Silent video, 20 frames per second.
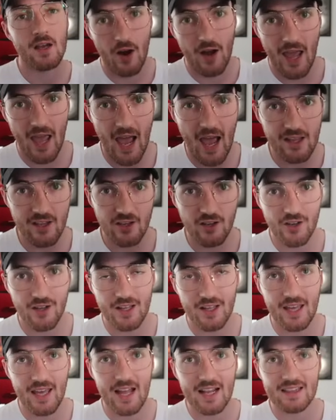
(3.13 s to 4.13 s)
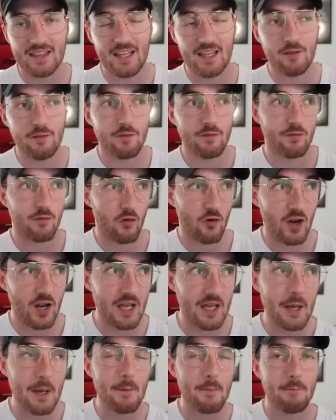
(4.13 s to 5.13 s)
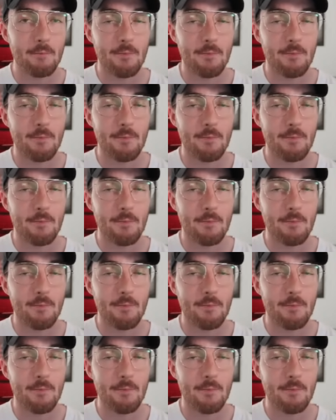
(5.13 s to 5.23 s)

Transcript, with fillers: on how you can get the free